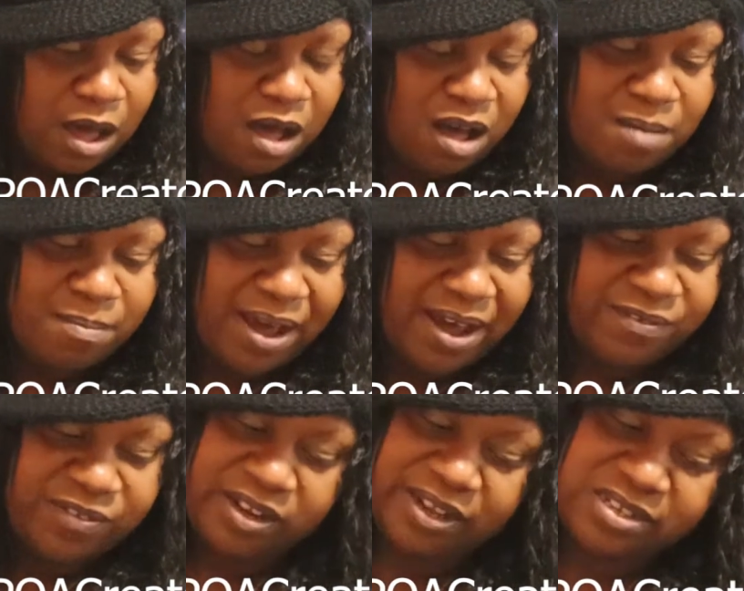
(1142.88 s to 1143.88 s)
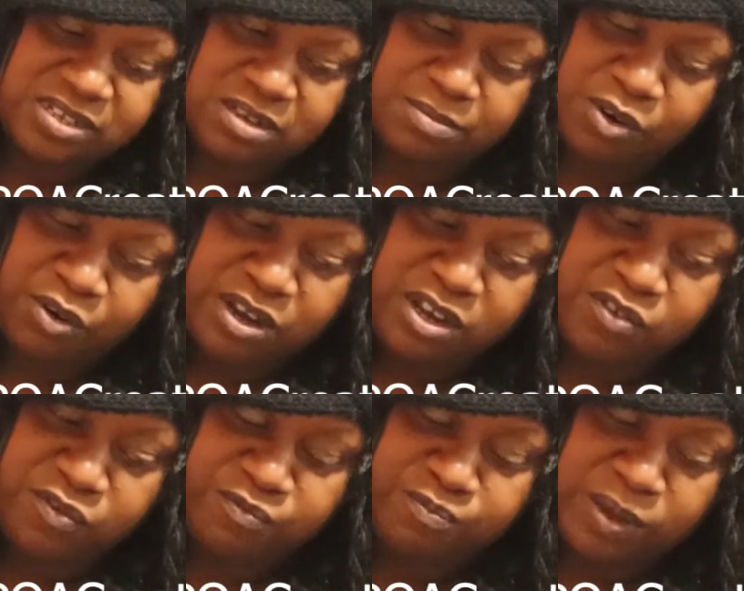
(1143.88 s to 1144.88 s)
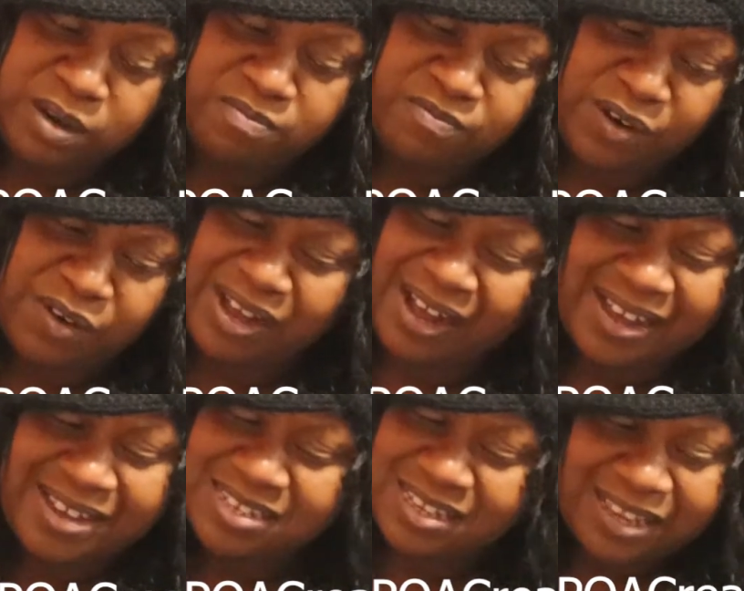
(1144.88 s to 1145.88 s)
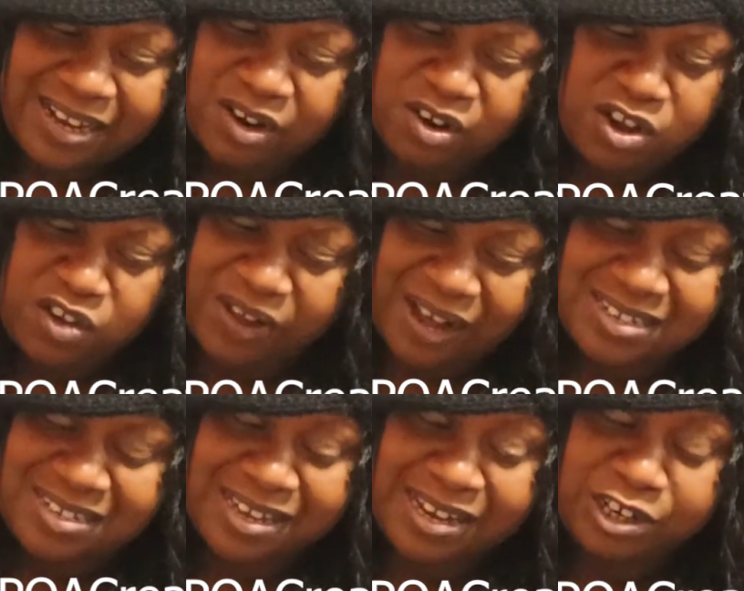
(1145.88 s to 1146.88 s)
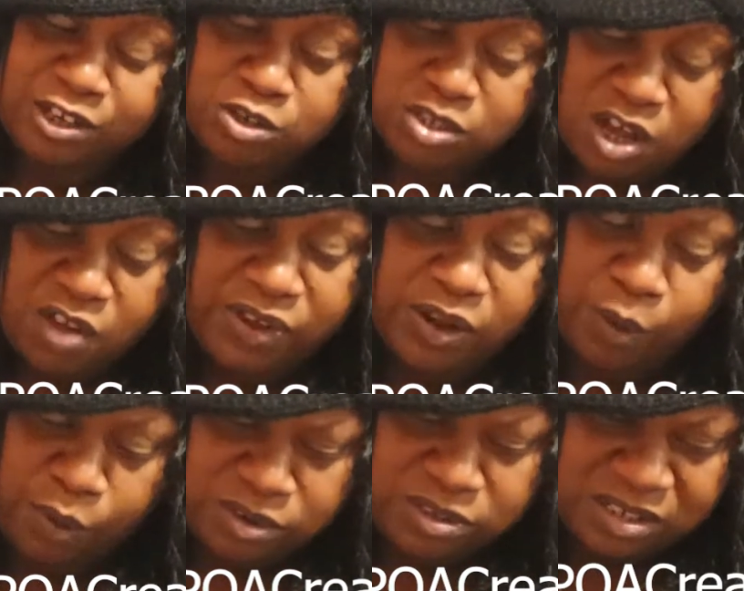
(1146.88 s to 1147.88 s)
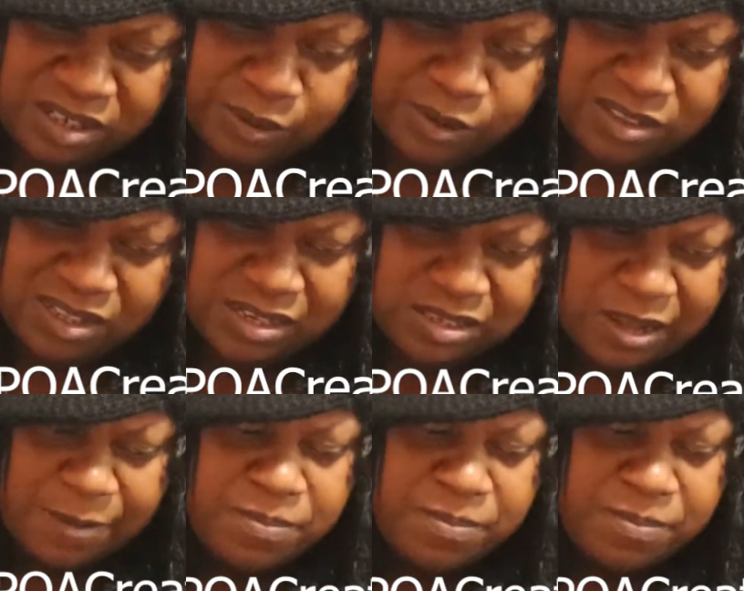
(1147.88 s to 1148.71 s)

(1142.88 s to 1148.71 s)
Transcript: I feel like to some degree you've been very isolated, or you've isolated yourself in order to deal with this.